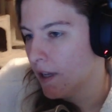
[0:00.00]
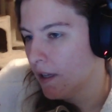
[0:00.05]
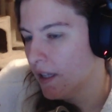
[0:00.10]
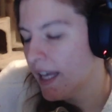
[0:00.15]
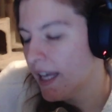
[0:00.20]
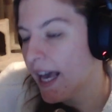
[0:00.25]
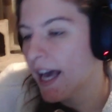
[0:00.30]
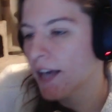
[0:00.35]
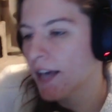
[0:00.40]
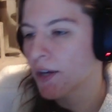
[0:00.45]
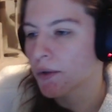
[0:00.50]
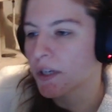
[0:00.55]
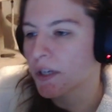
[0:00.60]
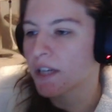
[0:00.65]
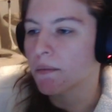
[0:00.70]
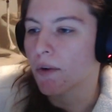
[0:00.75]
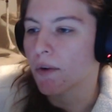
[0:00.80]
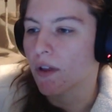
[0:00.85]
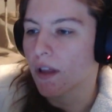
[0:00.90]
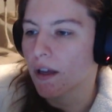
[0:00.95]
Yeah,
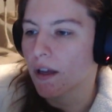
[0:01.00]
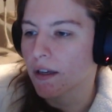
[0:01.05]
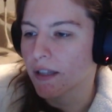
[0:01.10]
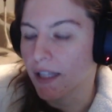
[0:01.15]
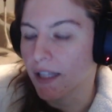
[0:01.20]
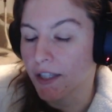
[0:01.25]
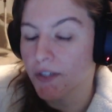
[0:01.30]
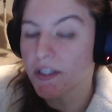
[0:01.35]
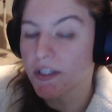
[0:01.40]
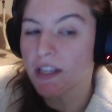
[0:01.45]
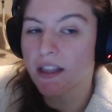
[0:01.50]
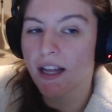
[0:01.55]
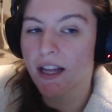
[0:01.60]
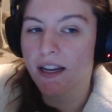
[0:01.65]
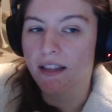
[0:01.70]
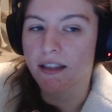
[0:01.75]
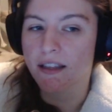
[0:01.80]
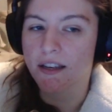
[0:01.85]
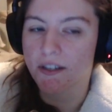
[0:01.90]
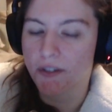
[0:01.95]
agreed, Moloch. Like, there's a lot
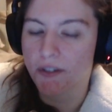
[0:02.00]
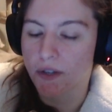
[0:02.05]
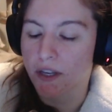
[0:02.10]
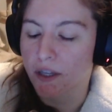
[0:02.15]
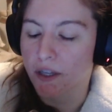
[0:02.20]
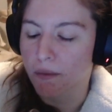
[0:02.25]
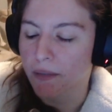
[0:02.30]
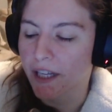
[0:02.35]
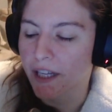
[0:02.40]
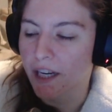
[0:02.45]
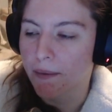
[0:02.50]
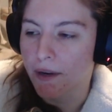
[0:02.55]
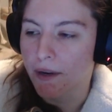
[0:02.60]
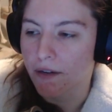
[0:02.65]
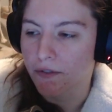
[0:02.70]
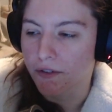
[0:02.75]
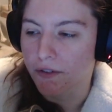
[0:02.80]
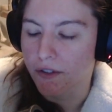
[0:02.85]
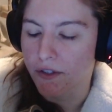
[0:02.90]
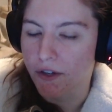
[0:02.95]
of things you can complain about
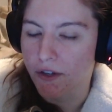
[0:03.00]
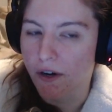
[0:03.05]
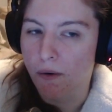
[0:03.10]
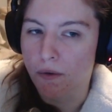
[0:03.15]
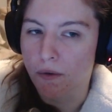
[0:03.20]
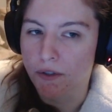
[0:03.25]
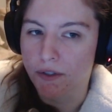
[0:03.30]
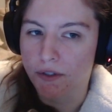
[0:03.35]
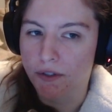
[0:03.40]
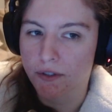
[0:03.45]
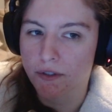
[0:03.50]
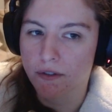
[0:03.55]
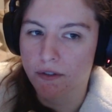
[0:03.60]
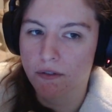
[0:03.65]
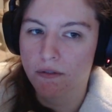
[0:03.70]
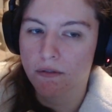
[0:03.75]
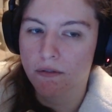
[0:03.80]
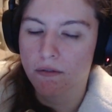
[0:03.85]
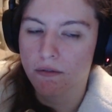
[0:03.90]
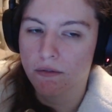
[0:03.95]
for the Star Wars
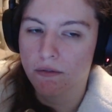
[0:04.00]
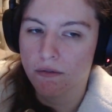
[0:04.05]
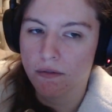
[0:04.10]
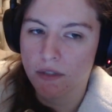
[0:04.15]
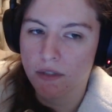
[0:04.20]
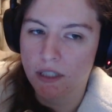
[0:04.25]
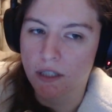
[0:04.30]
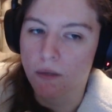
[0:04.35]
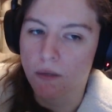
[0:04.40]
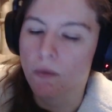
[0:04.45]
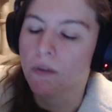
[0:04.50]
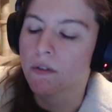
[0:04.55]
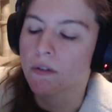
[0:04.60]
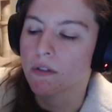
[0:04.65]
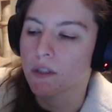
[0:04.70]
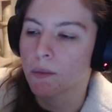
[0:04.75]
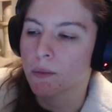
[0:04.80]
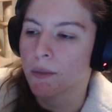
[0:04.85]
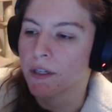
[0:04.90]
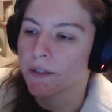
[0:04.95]

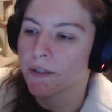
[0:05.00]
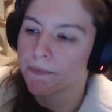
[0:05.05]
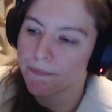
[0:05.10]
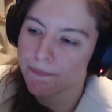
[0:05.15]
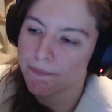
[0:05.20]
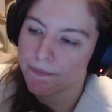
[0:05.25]
sequels, but...